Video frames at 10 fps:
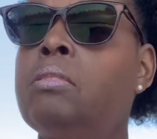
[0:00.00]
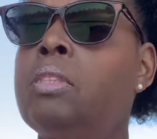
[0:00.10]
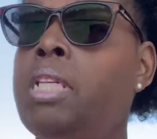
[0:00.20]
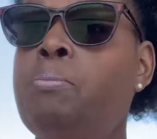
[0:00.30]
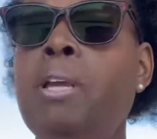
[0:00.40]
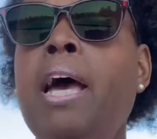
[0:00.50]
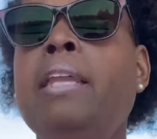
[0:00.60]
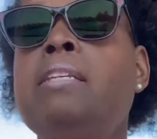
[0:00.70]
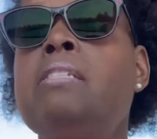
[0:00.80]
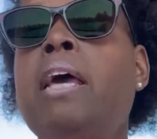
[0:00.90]
Let's be
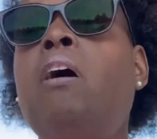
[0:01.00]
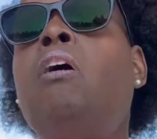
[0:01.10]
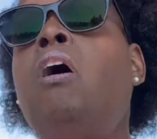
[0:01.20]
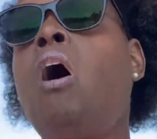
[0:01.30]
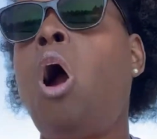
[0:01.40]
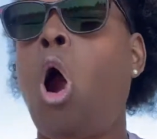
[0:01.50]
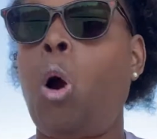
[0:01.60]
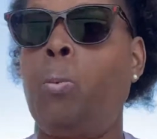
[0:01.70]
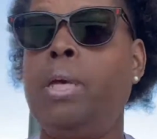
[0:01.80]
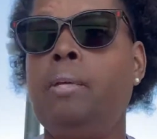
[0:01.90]
honest now.
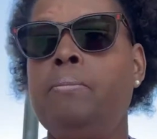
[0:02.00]
Are we?